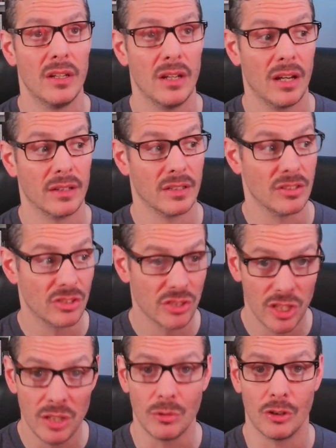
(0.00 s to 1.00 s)
A
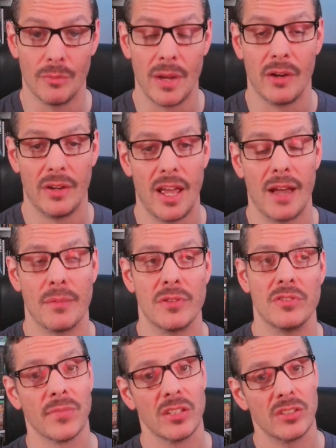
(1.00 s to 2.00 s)
considerable amount
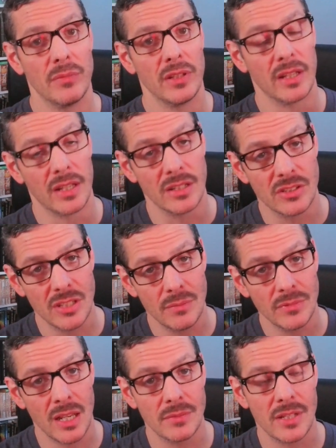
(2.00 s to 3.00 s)
happens. Something that can
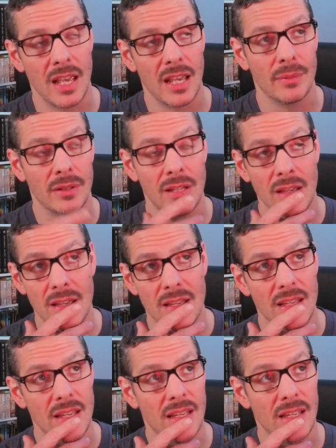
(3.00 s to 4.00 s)
sometimes happen
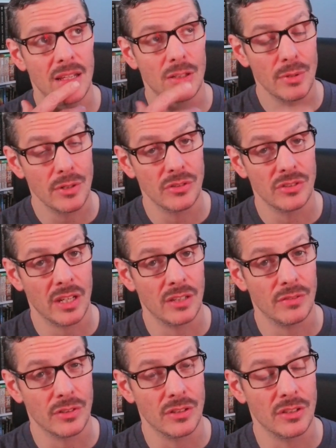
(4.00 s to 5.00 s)
in especially science
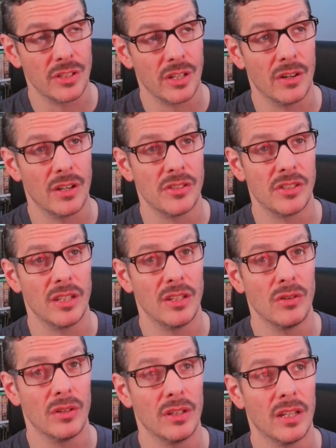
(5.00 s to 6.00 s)
fiction of this area is that
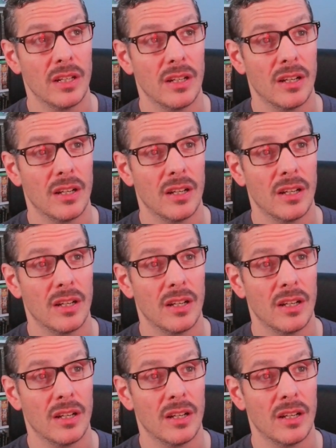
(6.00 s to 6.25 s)
you can get,